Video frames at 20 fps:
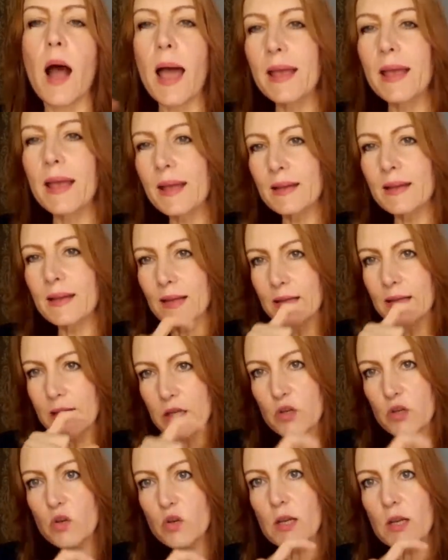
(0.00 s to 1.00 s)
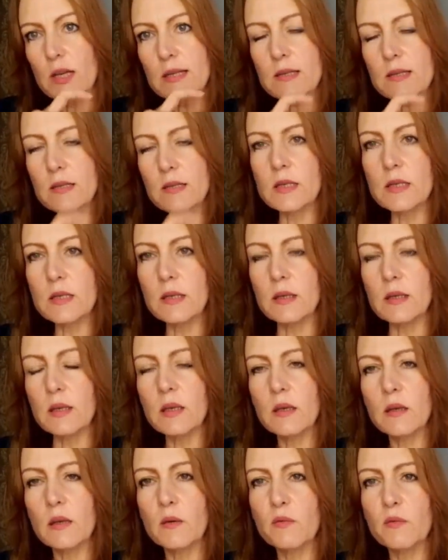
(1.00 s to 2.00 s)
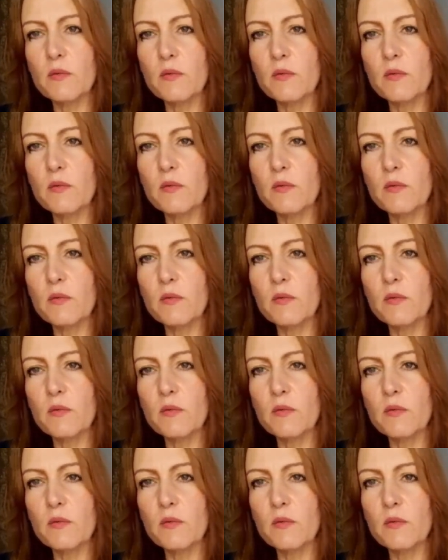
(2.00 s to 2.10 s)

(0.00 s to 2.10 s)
I can literally see